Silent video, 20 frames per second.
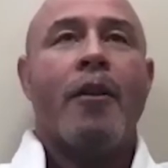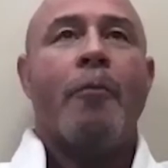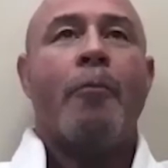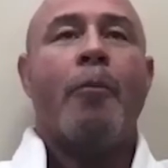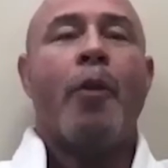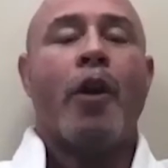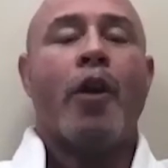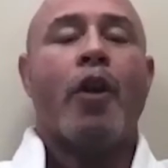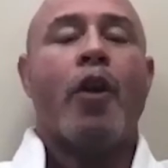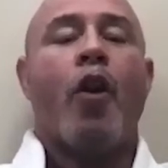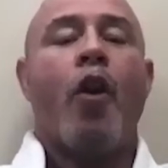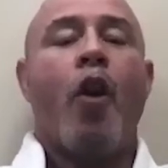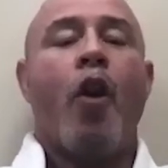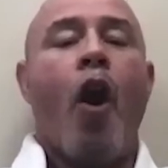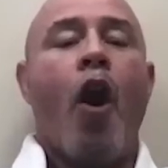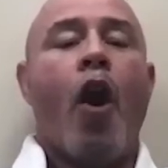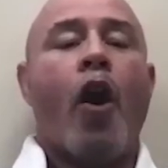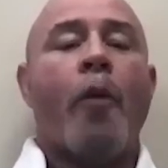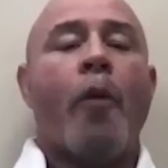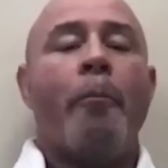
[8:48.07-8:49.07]
but
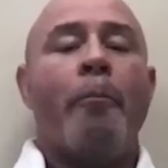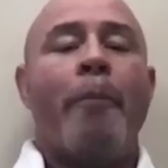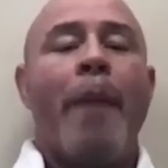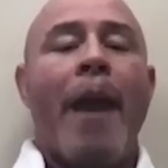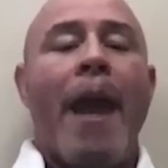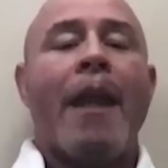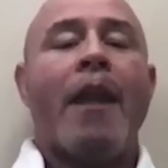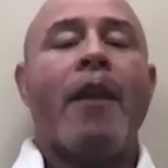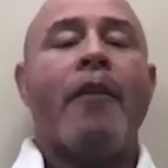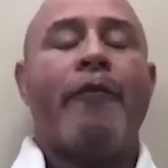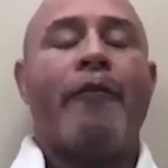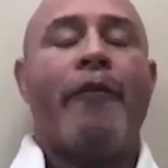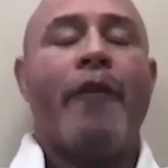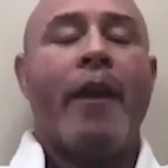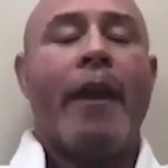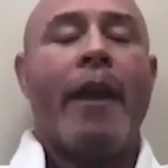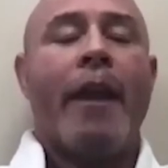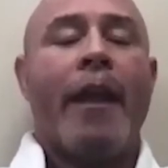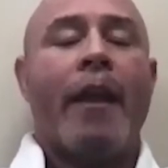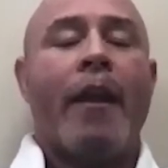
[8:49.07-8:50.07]
are
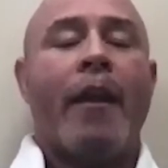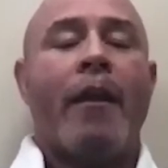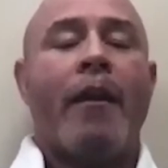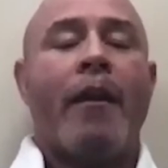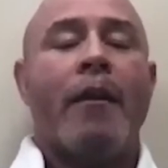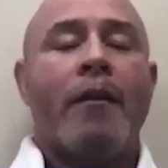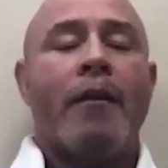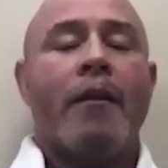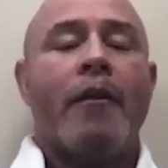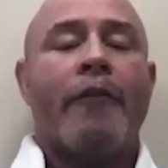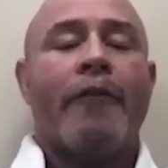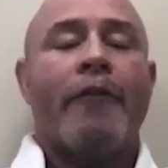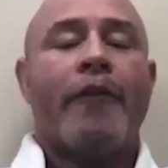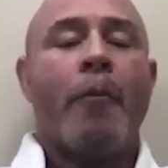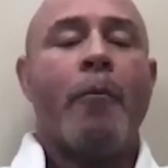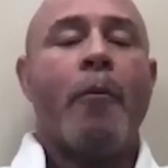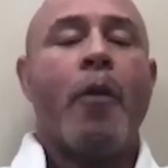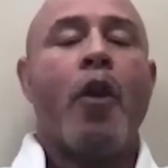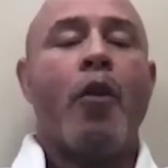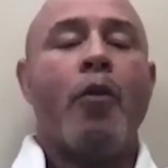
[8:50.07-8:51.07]
benefiting
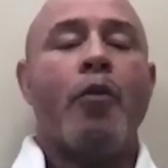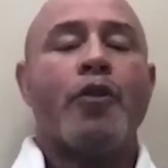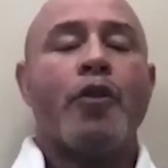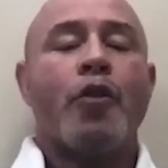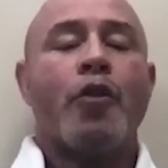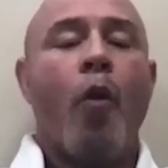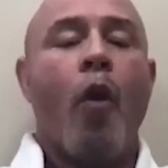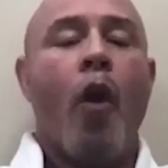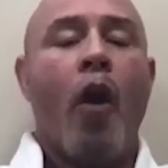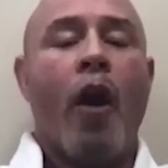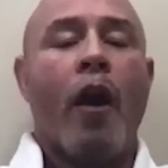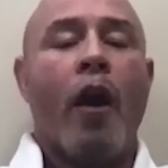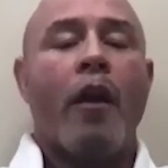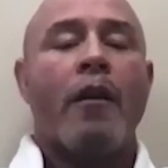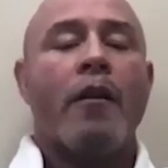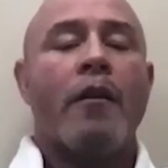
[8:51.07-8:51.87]
from those who are.